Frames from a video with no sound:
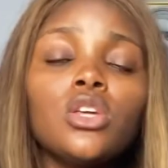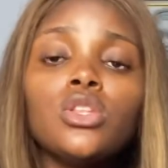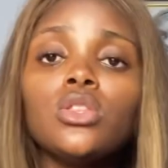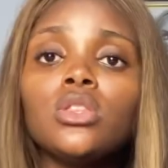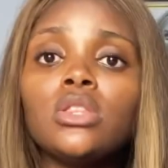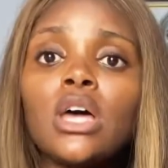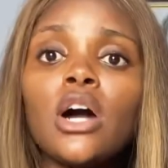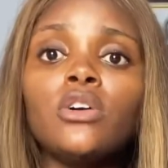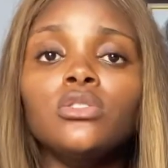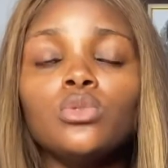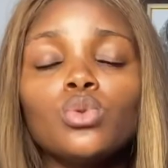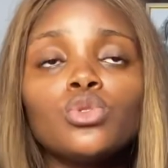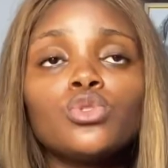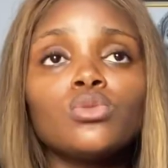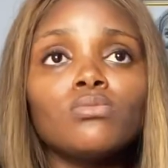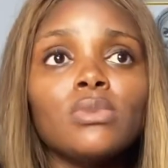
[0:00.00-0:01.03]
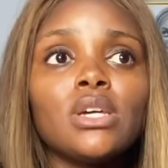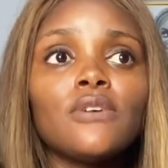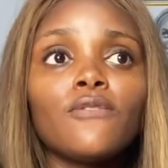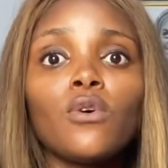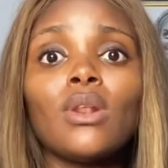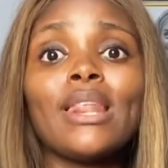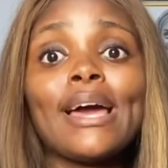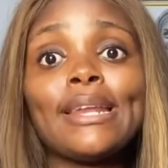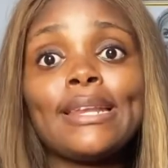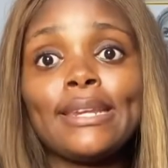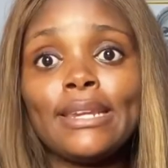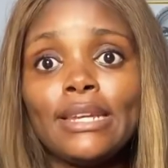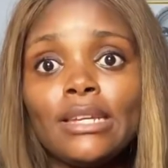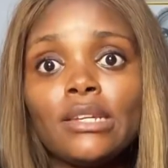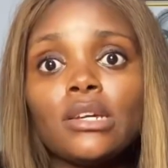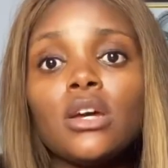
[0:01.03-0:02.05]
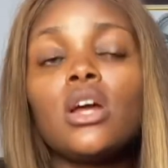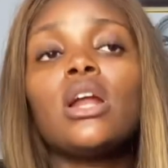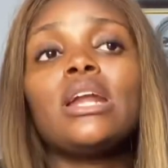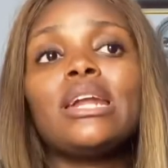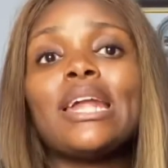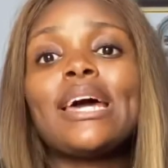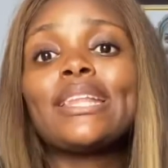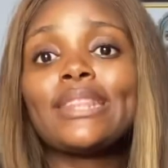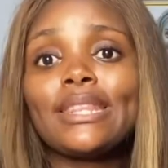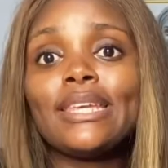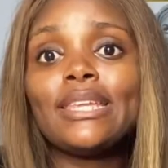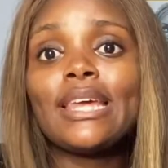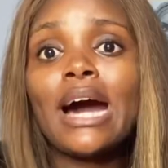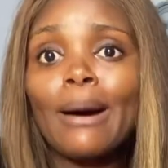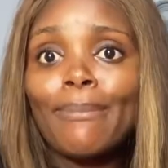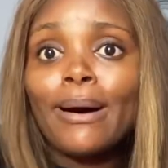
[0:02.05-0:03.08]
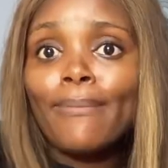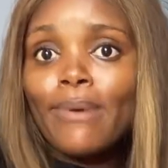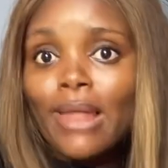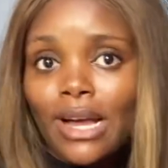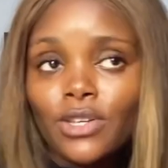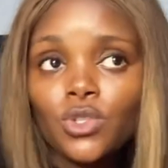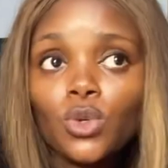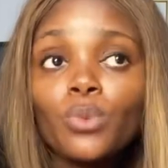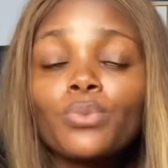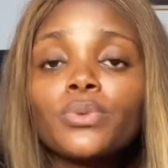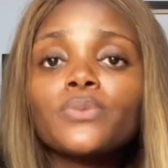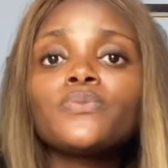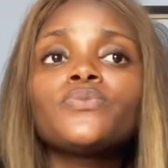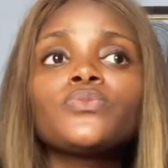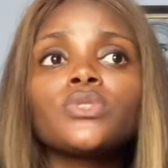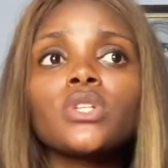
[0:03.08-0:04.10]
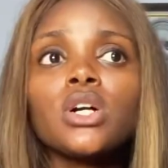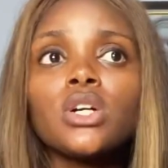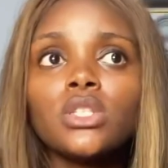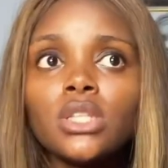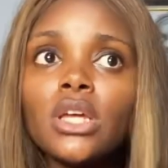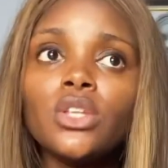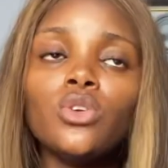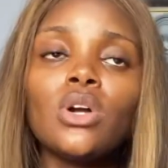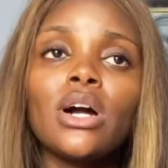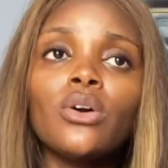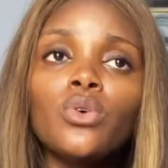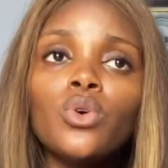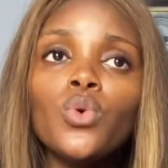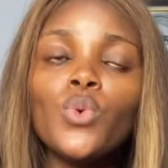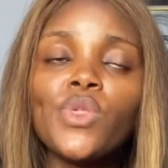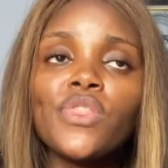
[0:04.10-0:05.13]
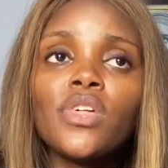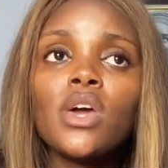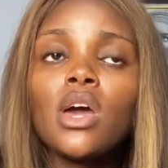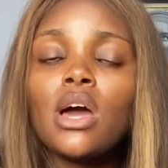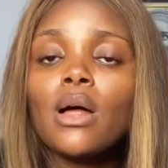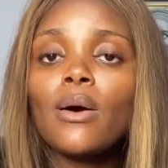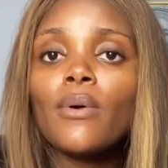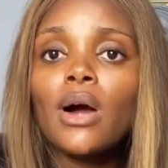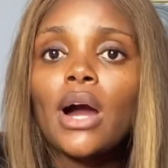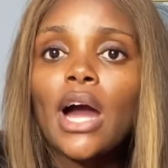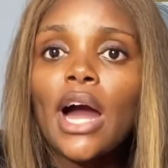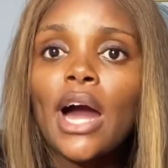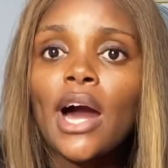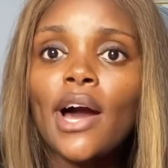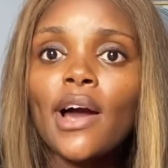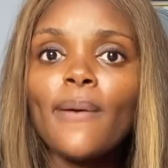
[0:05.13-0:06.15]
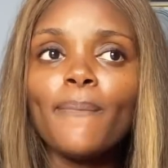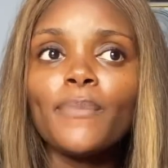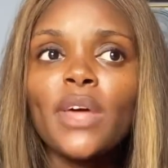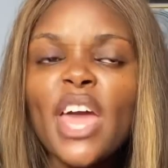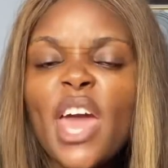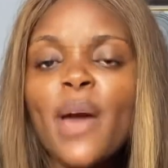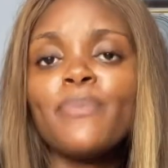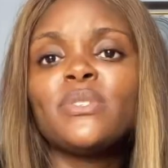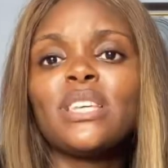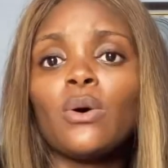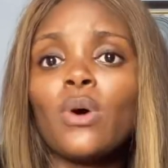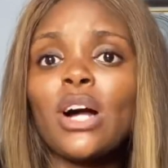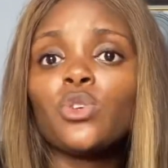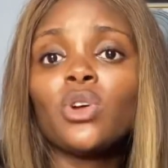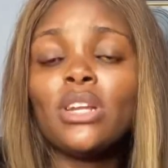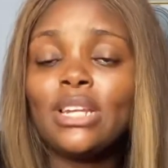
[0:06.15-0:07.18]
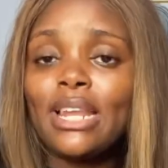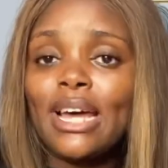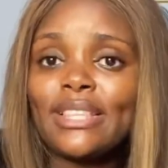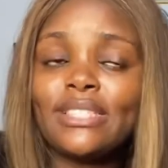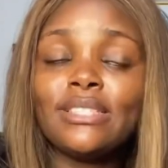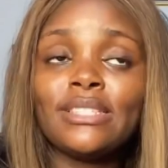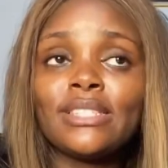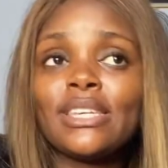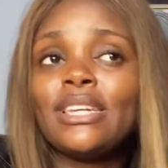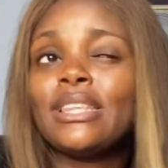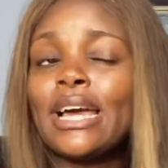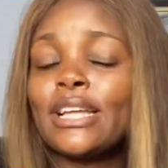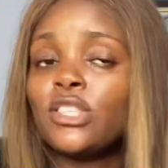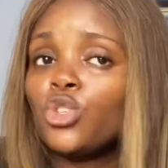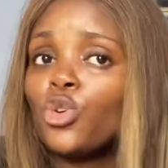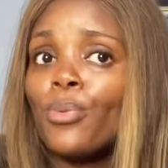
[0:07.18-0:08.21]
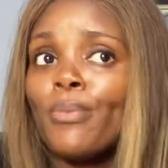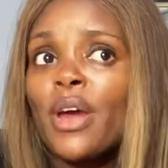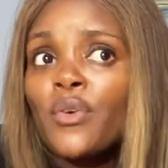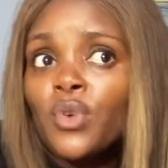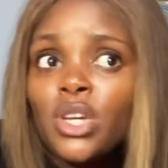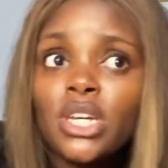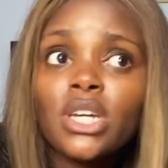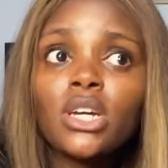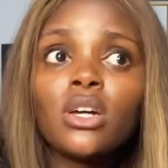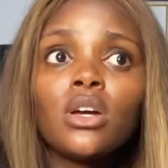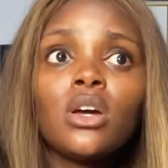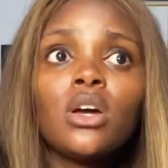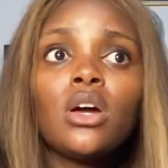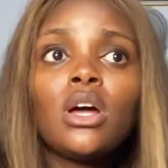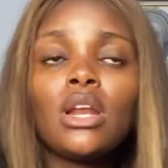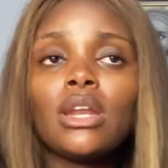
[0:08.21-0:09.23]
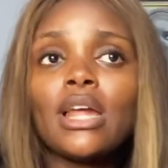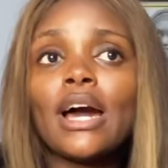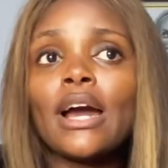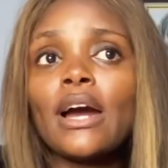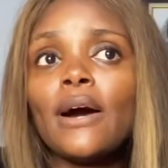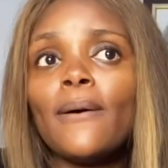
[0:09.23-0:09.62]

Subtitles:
Now you want to make for lightening herbal black soap, then you can go with herbs that will actually lighten the skin, like turmeric, like